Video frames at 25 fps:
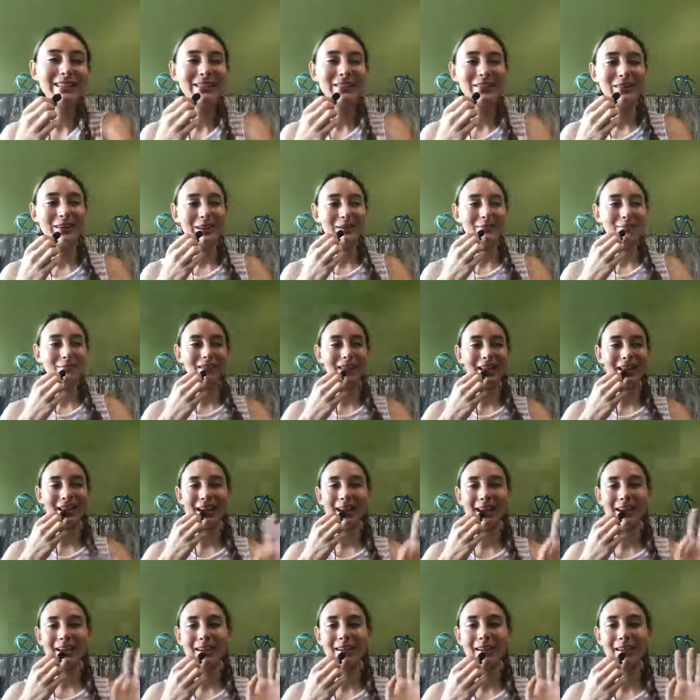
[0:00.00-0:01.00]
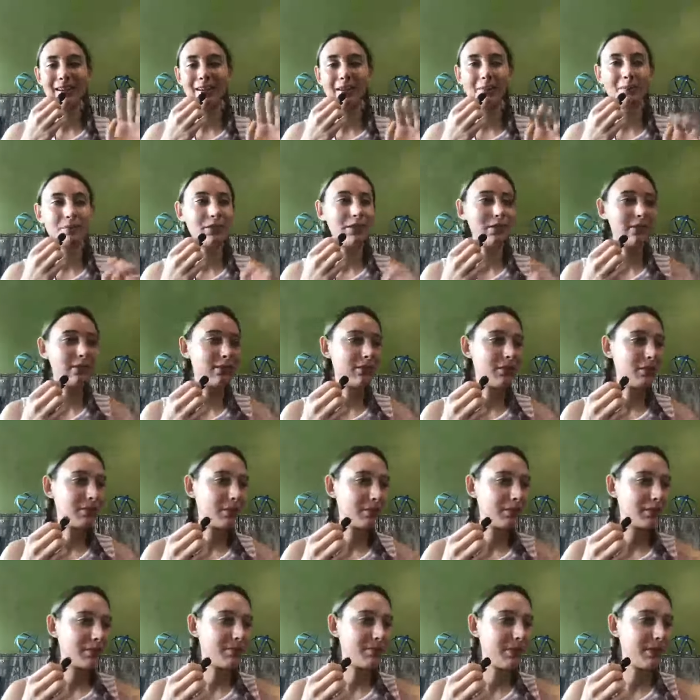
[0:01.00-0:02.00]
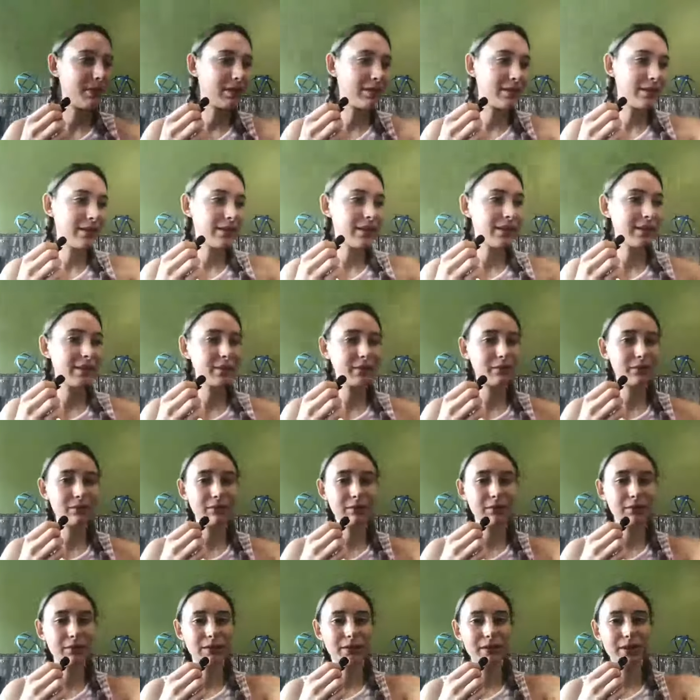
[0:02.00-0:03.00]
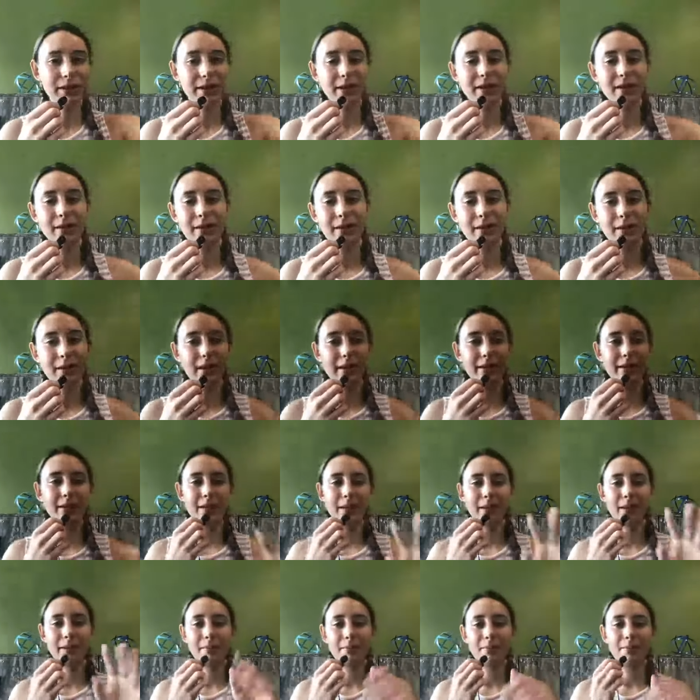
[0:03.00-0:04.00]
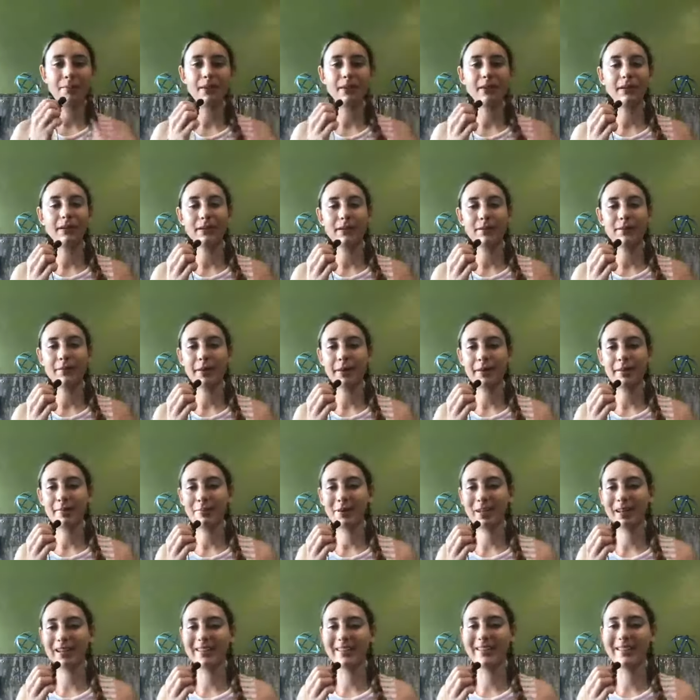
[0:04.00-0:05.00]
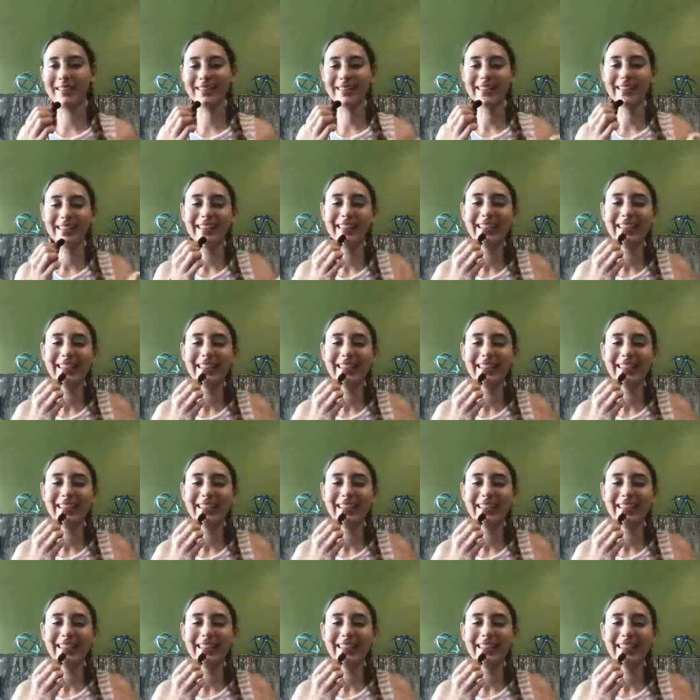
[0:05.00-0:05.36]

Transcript: So I'm glad I'm. Oh, there's a bug there. Oh, sorry, I, I'm a little afraid of bugs.